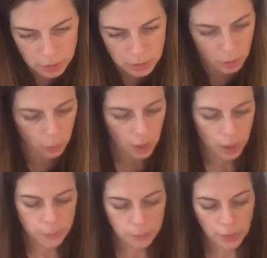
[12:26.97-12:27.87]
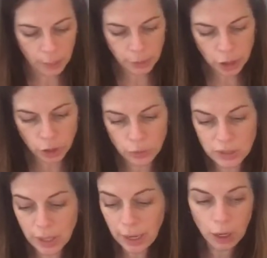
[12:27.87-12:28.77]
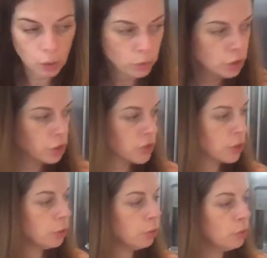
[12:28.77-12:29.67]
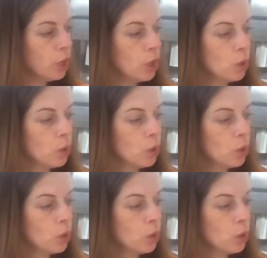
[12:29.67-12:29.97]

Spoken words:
So I'm going to use now, just so you know,